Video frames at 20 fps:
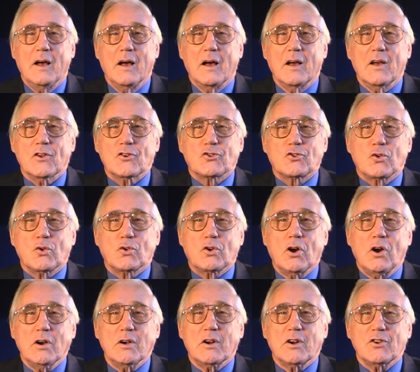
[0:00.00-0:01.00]
As to
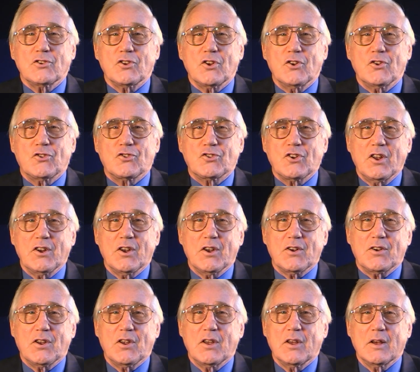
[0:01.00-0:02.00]
Congress and
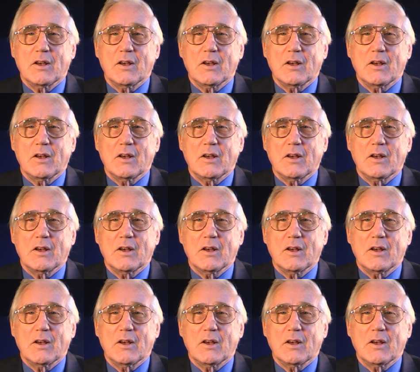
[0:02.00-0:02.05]
Senate,